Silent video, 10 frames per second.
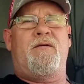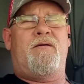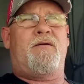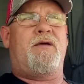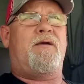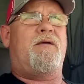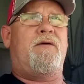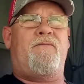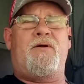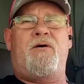okay,
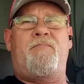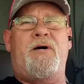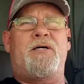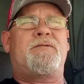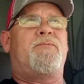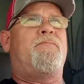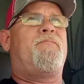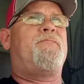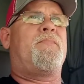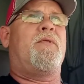if at all possible.
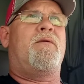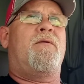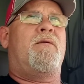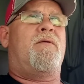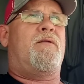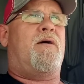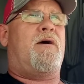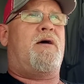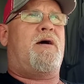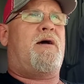
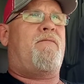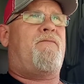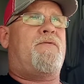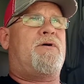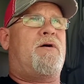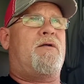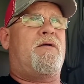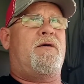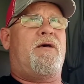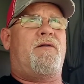Now, I've taught
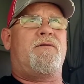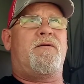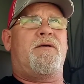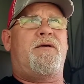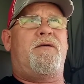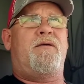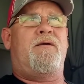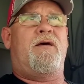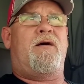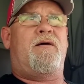elderly
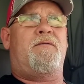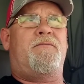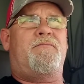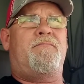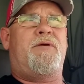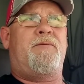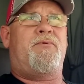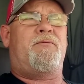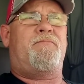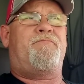
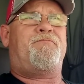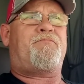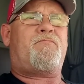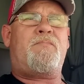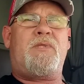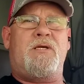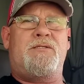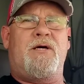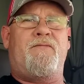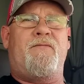people
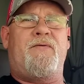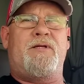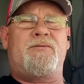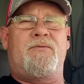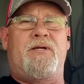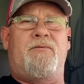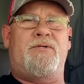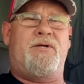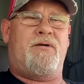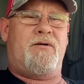self-defense when I
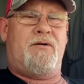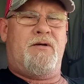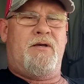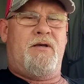was younger,